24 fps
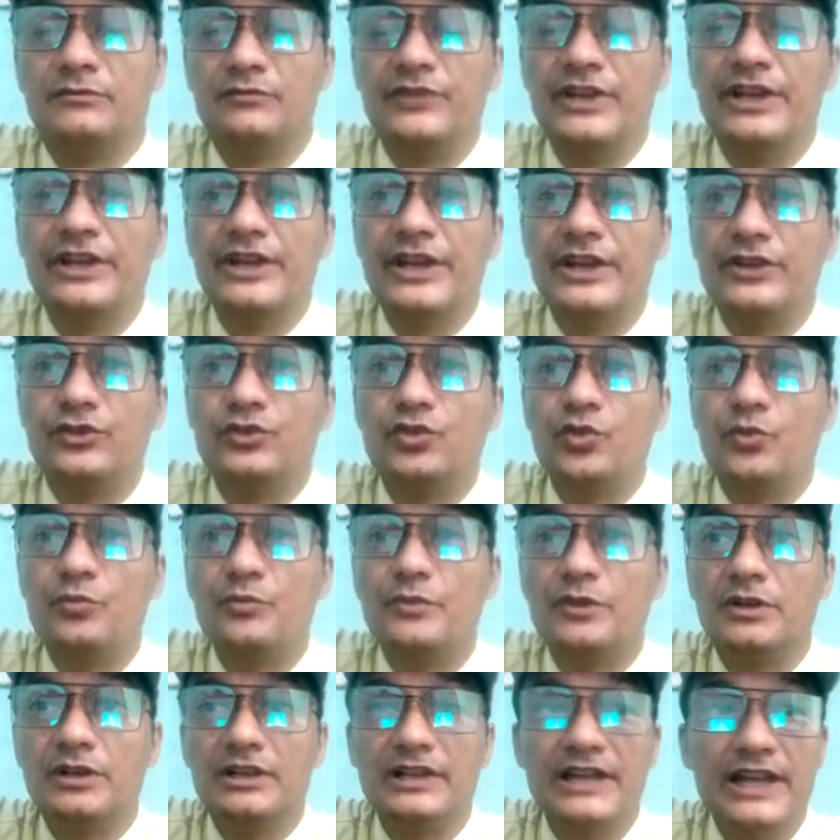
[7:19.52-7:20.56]
We need
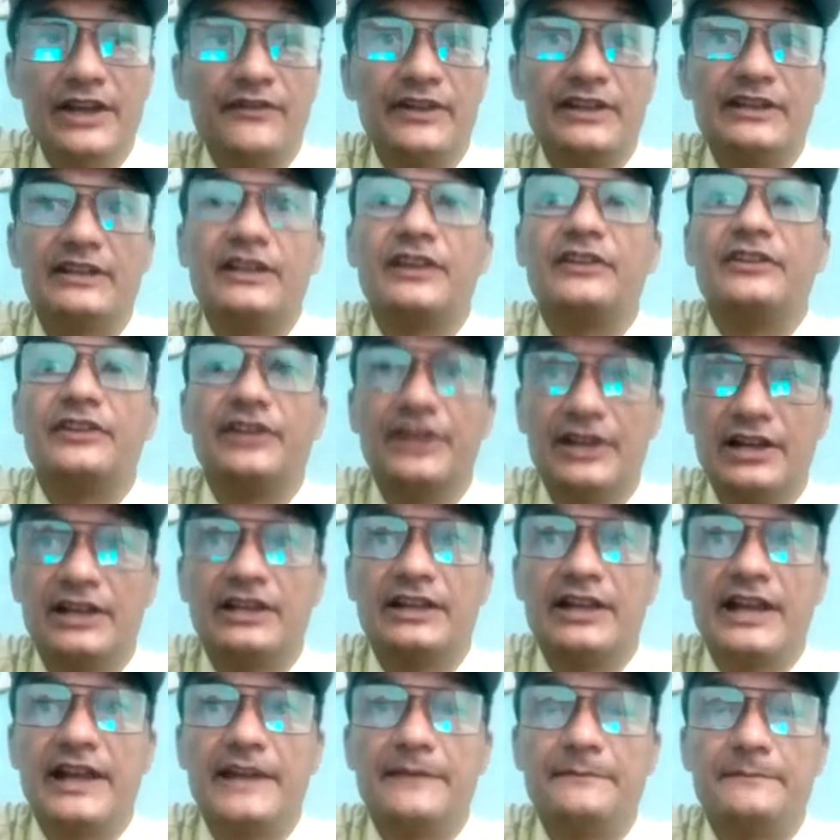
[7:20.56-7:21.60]
to live in the real
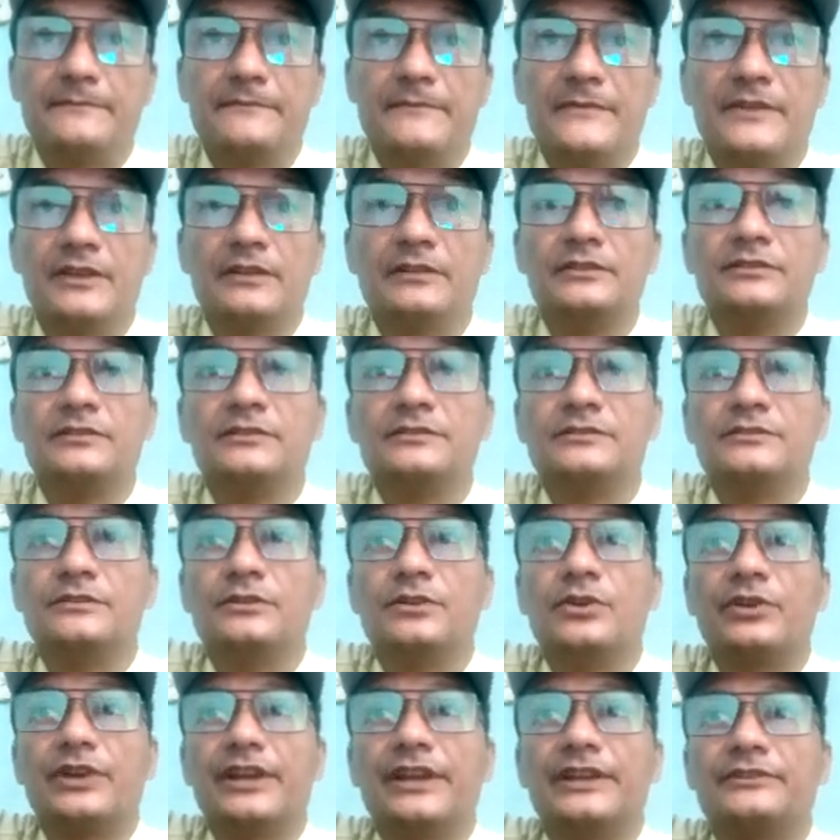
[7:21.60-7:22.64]
time.
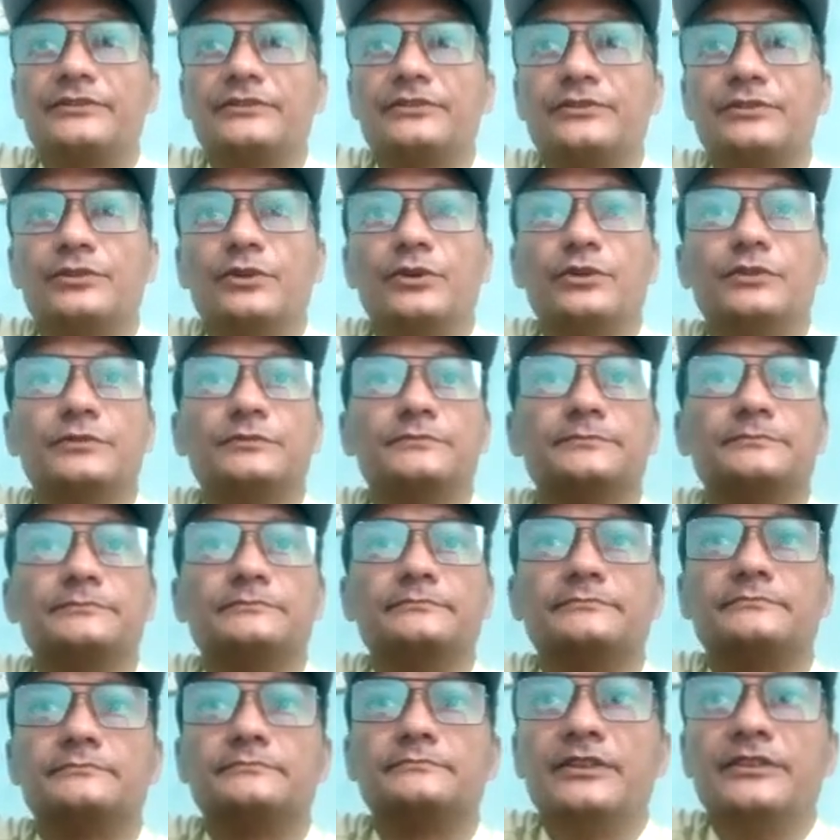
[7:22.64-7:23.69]
Okay, so
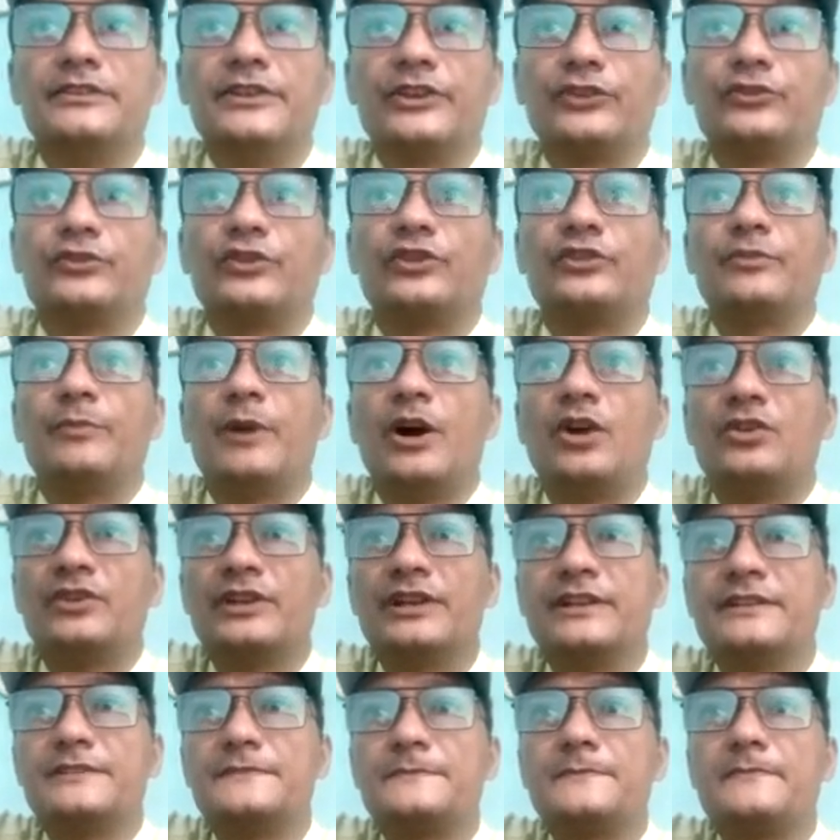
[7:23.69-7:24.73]
this was about
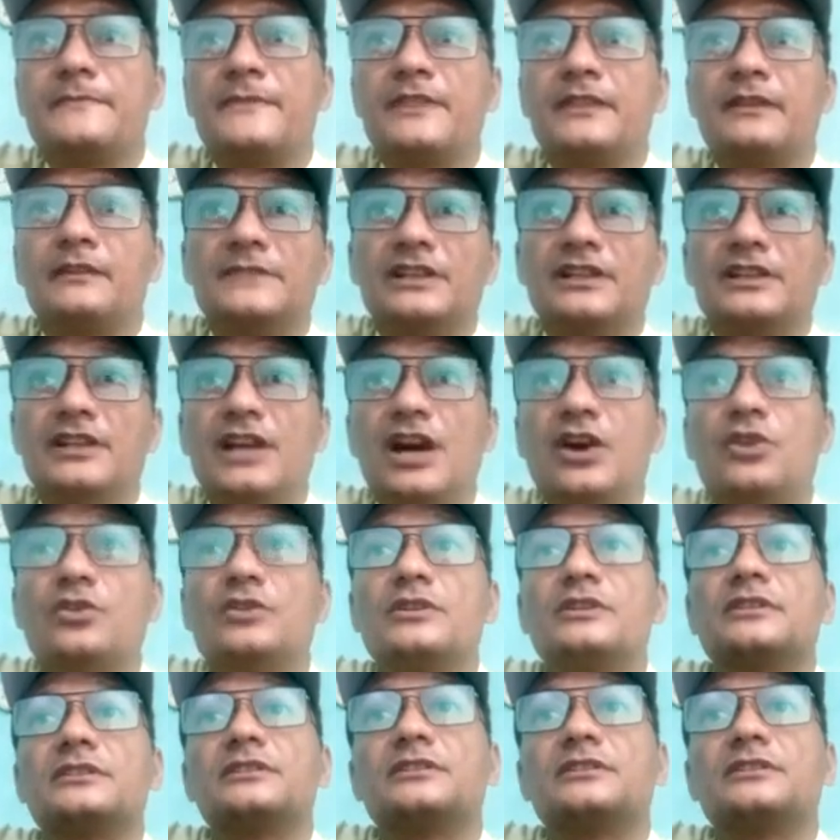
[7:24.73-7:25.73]
it. Now